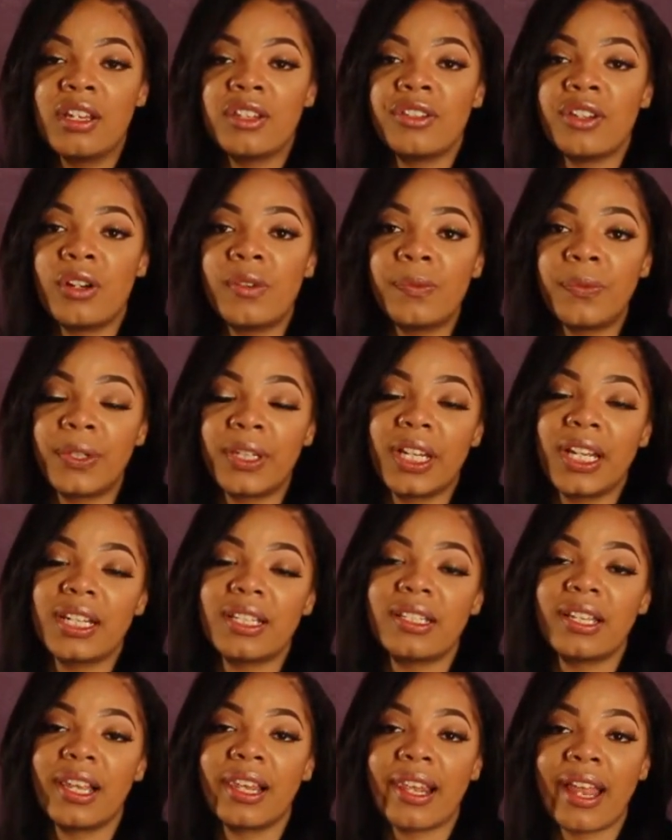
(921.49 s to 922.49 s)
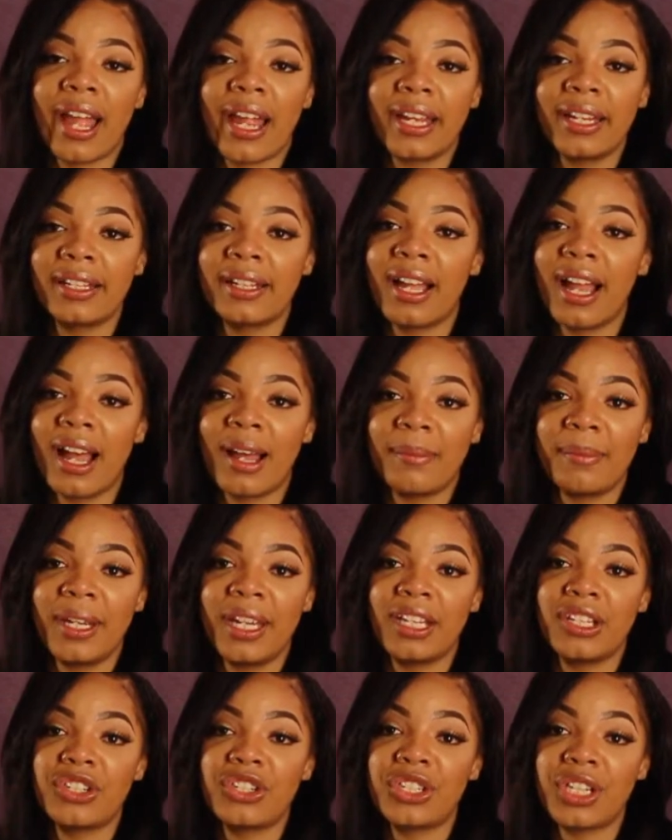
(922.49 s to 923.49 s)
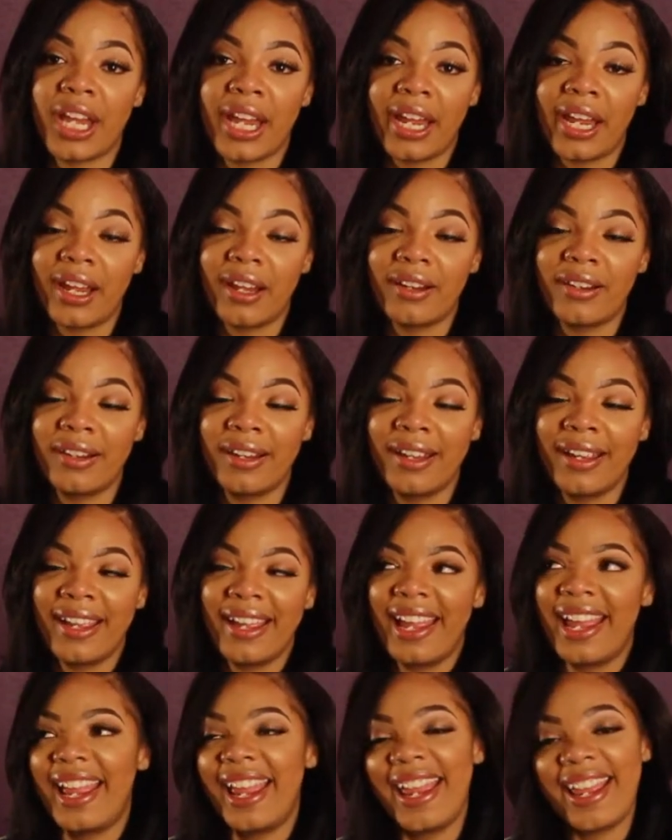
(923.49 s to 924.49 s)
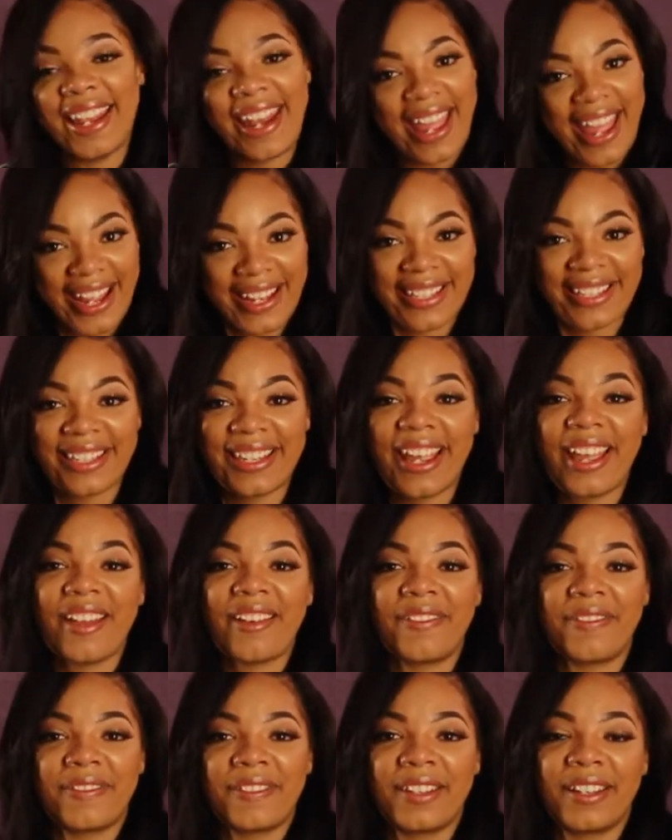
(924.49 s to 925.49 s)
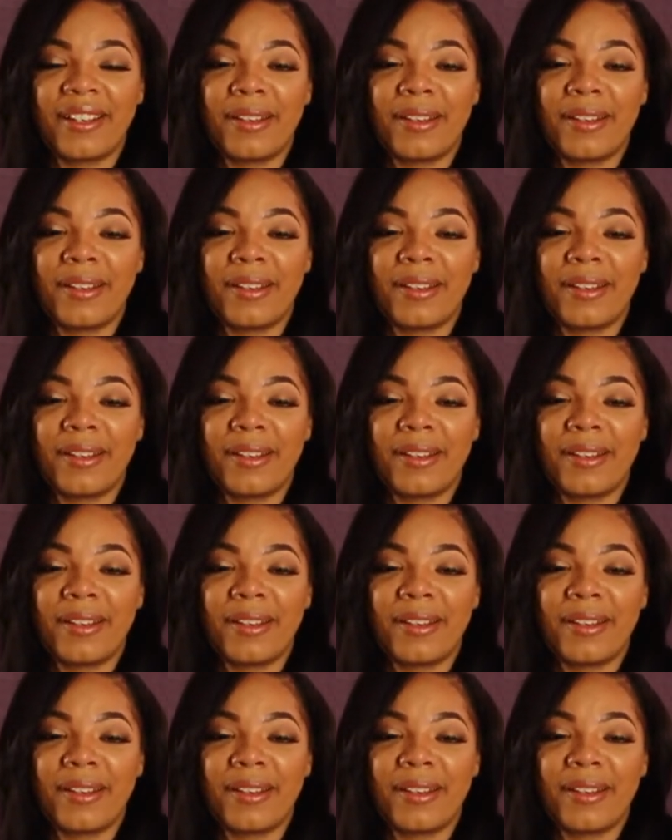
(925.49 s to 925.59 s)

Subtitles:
Don't forget to like, comment, share, and ask Steph.